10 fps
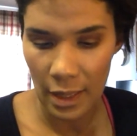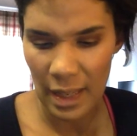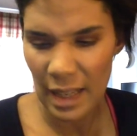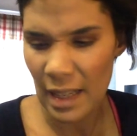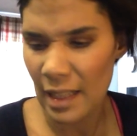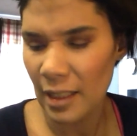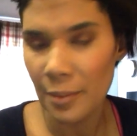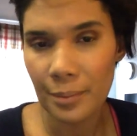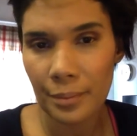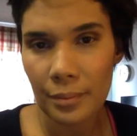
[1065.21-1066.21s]
And
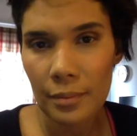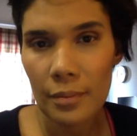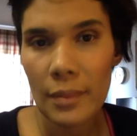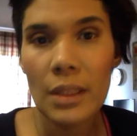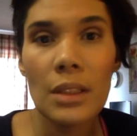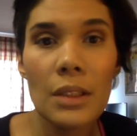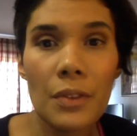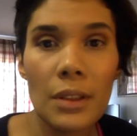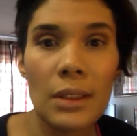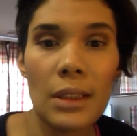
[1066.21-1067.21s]
just
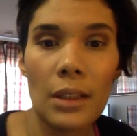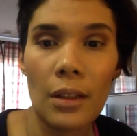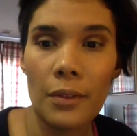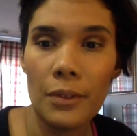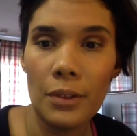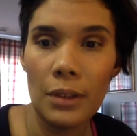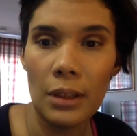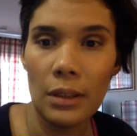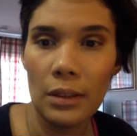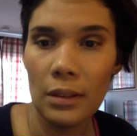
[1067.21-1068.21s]
for the sake of
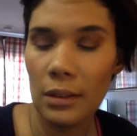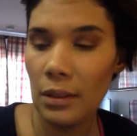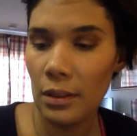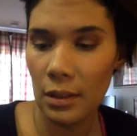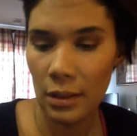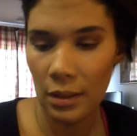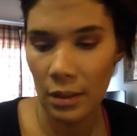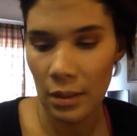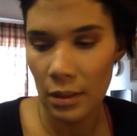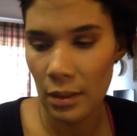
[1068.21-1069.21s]
doing
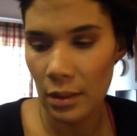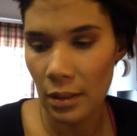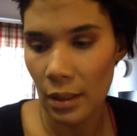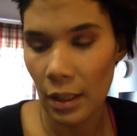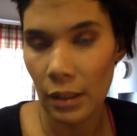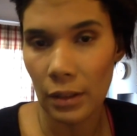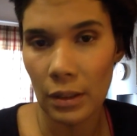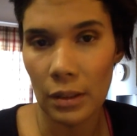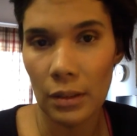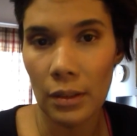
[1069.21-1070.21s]

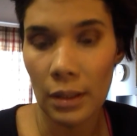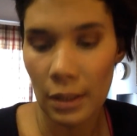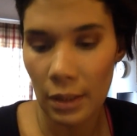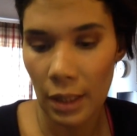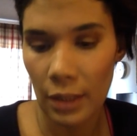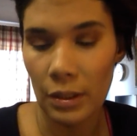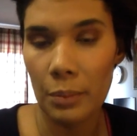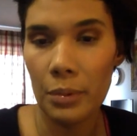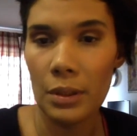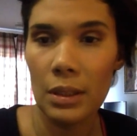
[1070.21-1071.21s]
another look, I'm gonna
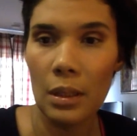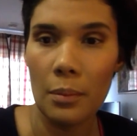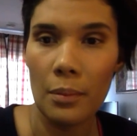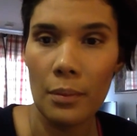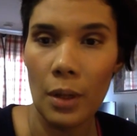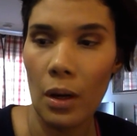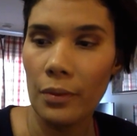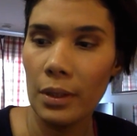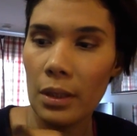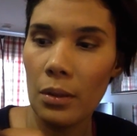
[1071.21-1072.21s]
put some of
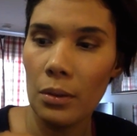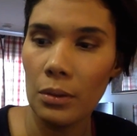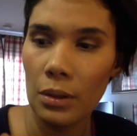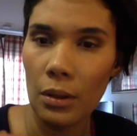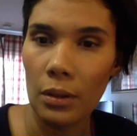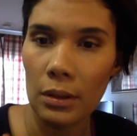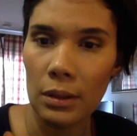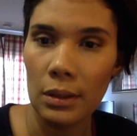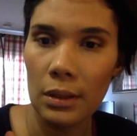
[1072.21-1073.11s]
the gold color